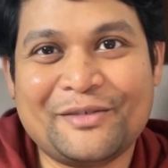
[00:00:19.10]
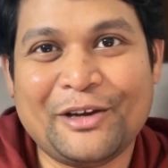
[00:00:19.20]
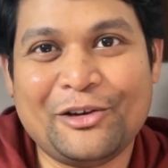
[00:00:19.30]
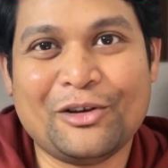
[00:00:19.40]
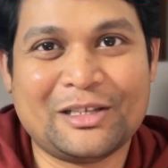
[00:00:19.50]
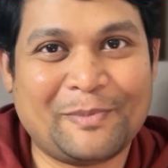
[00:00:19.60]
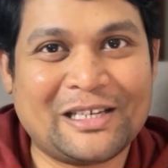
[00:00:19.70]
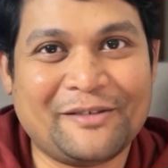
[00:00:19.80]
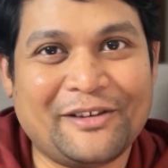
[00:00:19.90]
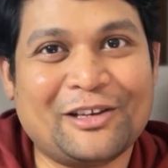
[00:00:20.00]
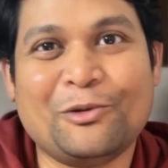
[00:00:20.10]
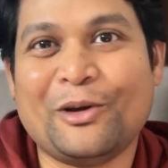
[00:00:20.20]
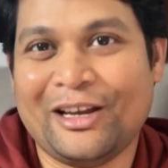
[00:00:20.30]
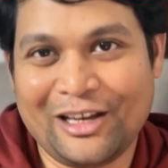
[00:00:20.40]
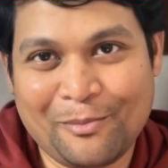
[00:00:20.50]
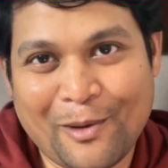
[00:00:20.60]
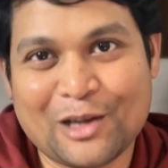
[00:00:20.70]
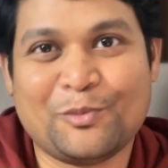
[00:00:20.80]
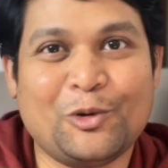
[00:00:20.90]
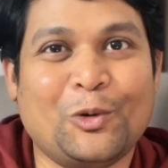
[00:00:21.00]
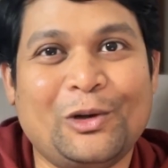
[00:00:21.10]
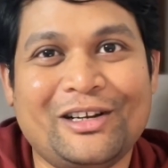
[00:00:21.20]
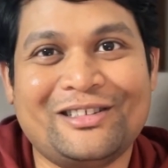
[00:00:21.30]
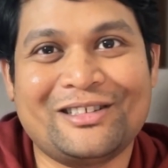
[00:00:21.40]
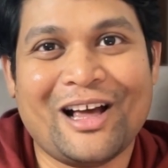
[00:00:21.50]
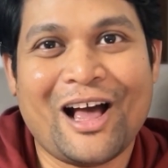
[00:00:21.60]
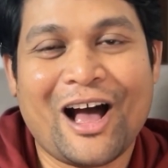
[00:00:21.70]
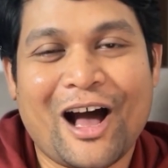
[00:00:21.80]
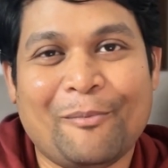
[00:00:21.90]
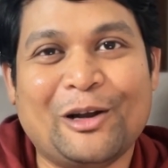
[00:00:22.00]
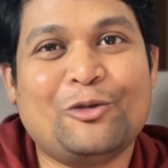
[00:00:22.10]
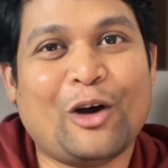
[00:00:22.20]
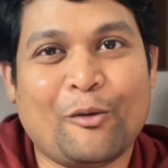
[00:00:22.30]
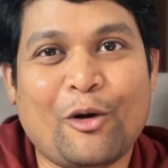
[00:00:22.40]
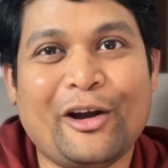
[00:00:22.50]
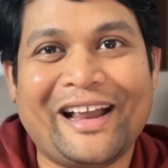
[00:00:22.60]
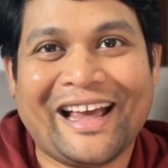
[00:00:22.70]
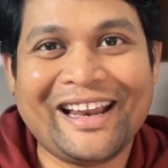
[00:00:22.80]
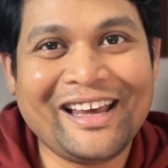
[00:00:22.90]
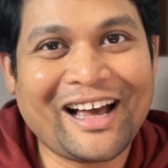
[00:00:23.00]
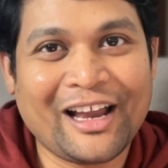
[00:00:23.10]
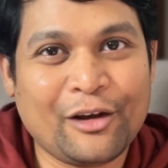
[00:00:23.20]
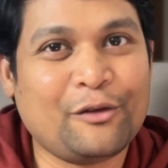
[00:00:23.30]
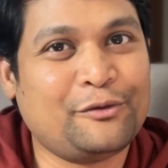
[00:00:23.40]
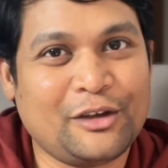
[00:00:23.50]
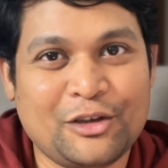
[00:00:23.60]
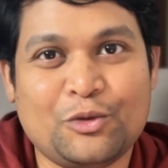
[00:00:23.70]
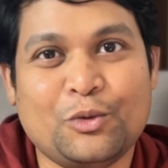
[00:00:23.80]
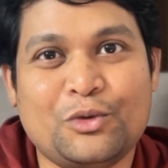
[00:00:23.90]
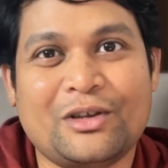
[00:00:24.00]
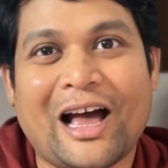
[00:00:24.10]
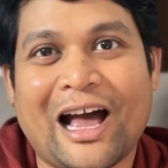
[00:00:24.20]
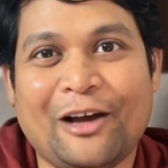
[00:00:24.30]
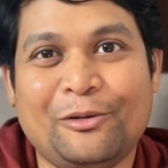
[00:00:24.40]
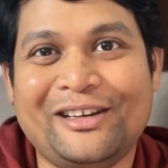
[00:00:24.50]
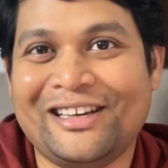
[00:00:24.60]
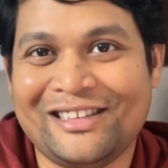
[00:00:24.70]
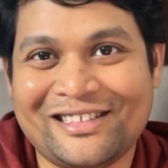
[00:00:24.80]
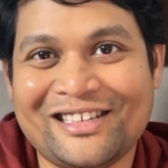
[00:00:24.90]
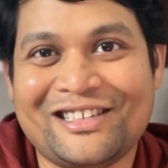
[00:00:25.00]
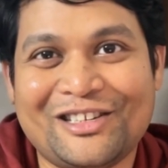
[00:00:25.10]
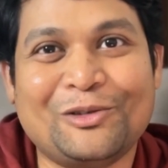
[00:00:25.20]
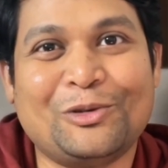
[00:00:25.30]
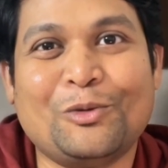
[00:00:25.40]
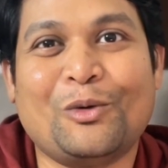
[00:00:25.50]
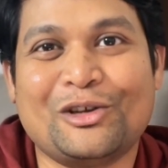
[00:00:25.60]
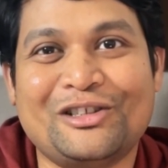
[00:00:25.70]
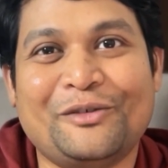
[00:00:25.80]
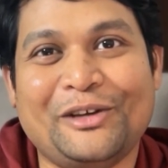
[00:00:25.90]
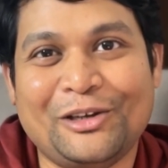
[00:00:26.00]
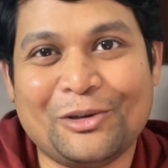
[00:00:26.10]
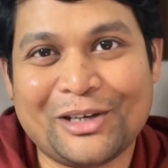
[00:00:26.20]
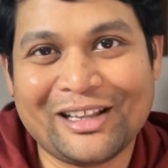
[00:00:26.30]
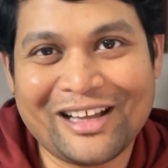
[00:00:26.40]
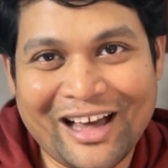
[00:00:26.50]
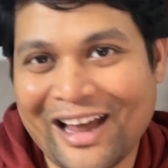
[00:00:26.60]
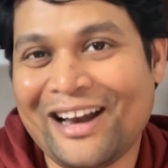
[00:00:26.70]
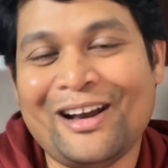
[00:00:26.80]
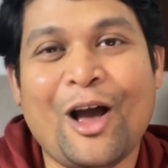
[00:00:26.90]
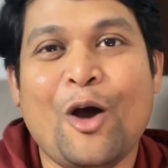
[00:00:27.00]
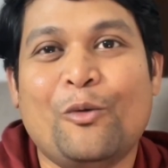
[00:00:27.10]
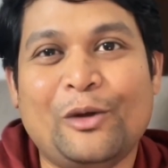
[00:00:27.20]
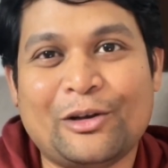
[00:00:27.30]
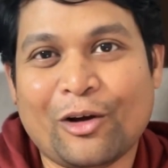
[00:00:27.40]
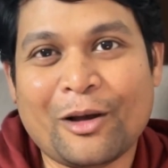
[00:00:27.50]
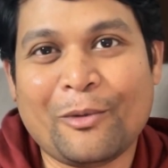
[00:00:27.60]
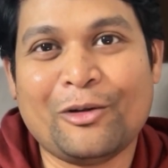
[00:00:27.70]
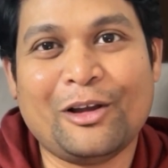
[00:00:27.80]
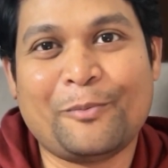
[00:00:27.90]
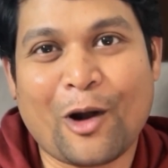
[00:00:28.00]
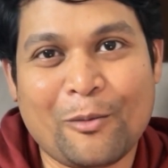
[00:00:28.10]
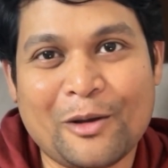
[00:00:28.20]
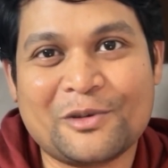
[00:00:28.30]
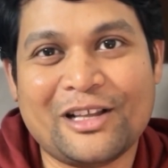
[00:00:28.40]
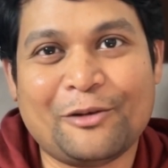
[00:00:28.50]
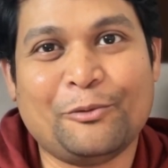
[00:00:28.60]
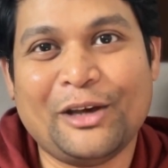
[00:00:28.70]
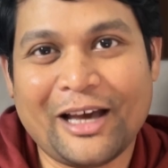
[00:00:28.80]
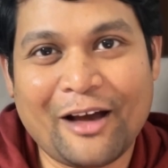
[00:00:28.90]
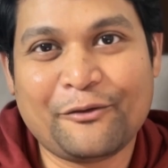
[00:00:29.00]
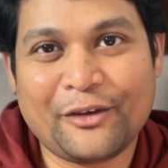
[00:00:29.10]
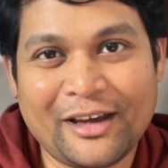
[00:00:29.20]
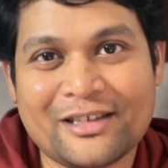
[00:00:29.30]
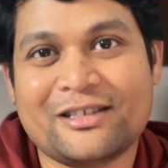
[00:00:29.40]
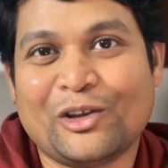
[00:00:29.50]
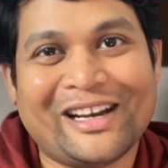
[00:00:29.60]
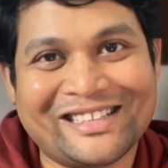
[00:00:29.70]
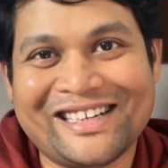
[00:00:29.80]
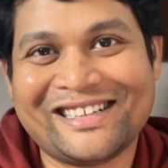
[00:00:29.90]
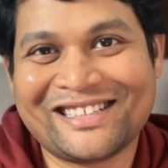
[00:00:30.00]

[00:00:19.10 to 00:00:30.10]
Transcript: video is specific to Indian passport holders, but to avoid any kind of issues, I would insist you to watch the video till the end. We'll talk about the problems that we have faced. So let's get